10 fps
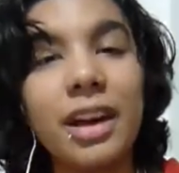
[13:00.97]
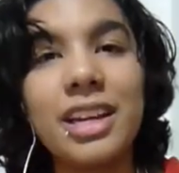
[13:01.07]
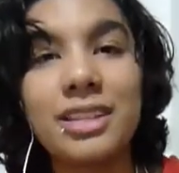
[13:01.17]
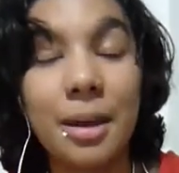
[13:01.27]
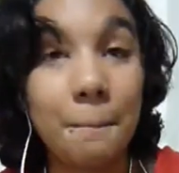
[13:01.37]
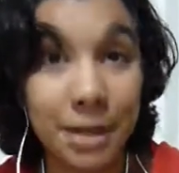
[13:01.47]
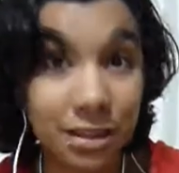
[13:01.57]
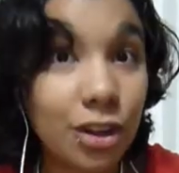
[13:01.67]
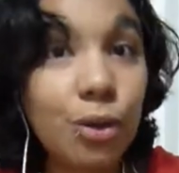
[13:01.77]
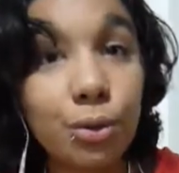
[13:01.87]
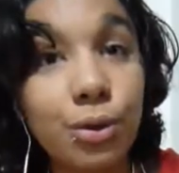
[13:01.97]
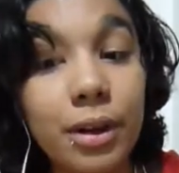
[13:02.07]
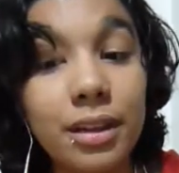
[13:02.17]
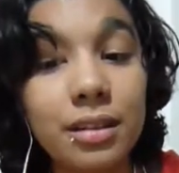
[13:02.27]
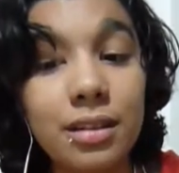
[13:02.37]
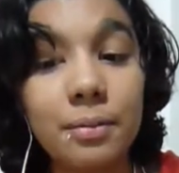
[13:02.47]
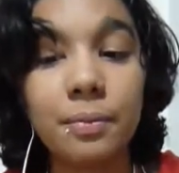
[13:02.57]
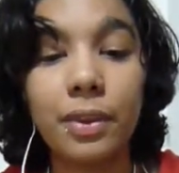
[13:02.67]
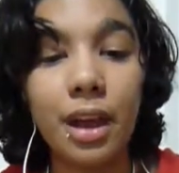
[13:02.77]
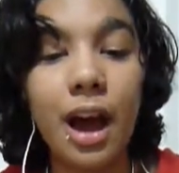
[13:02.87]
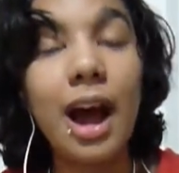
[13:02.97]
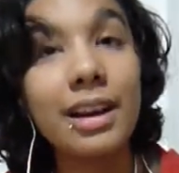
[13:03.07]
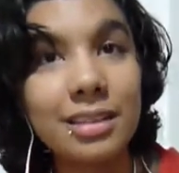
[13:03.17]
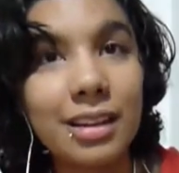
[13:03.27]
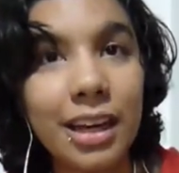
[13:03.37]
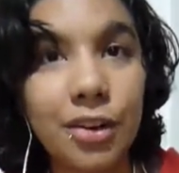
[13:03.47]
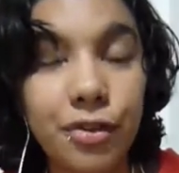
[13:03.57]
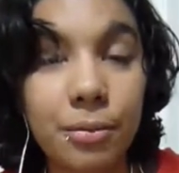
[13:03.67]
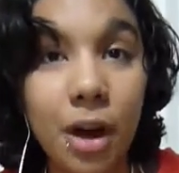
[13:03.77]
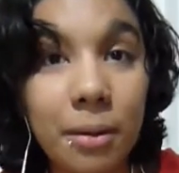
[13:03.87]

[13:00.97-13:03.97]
in some mystical ruins, isolated from